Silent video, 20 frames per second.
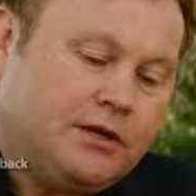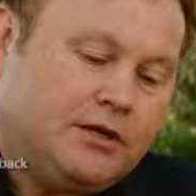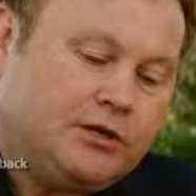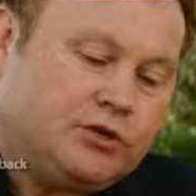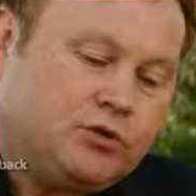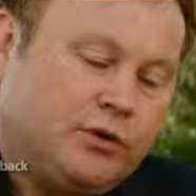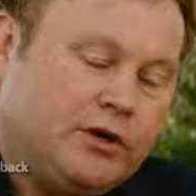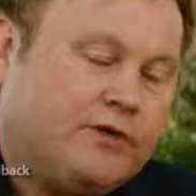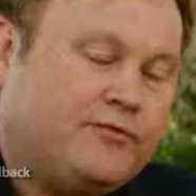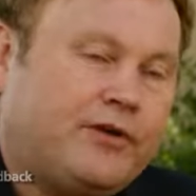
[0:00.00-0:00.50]

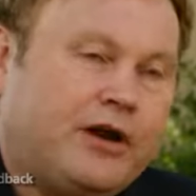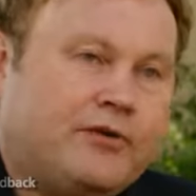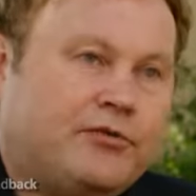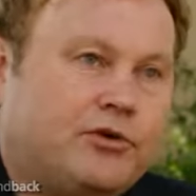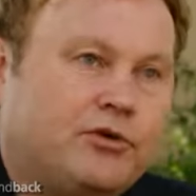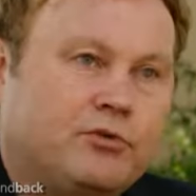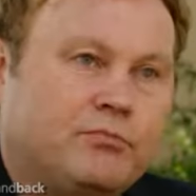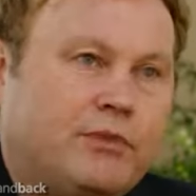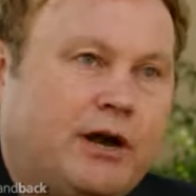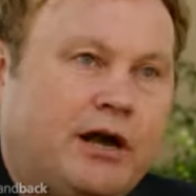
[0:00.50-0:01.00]

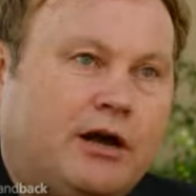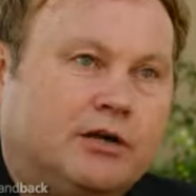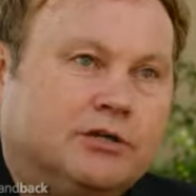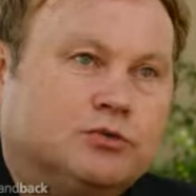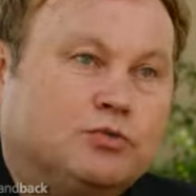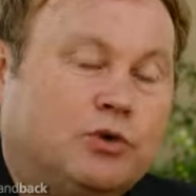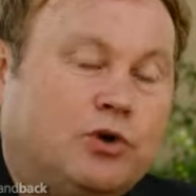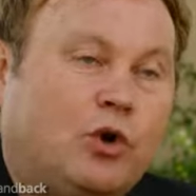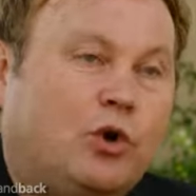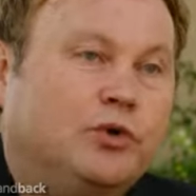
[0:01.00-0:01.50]
2,500
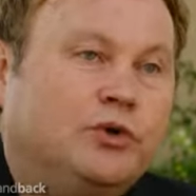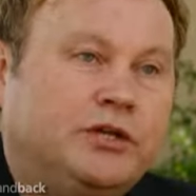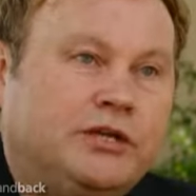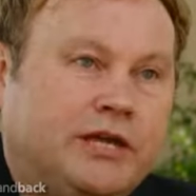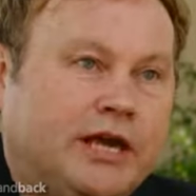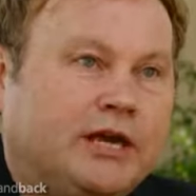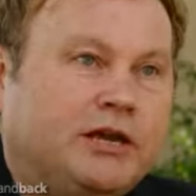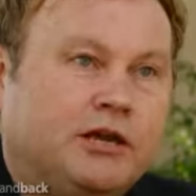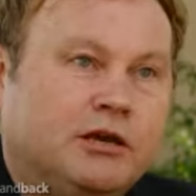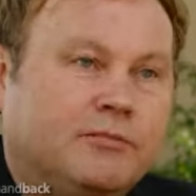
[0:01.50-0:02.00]
miles would only
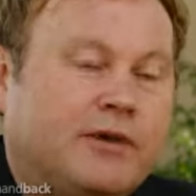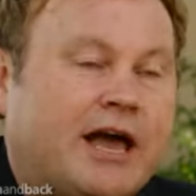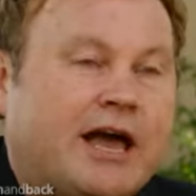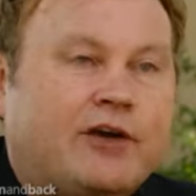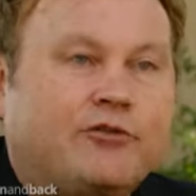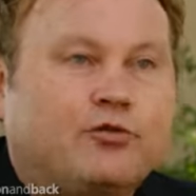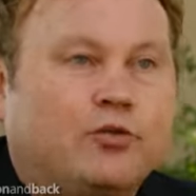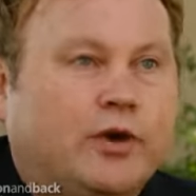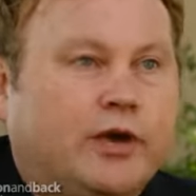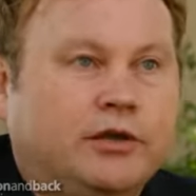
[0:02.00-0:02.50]
get him
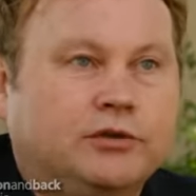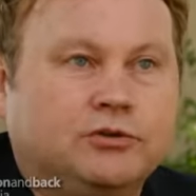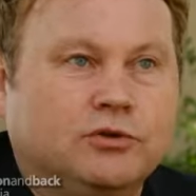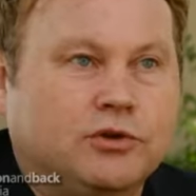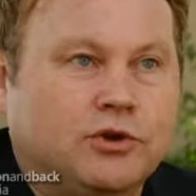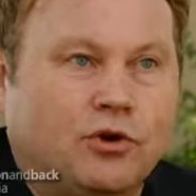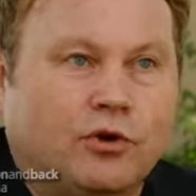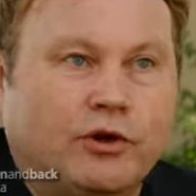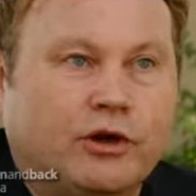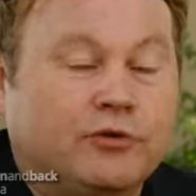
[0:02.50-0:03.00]
halfway to
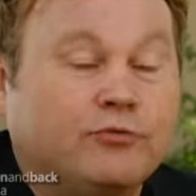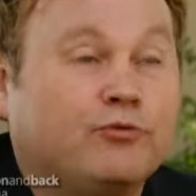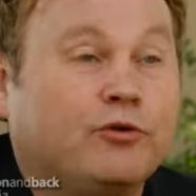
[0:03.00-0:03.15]
the Orient.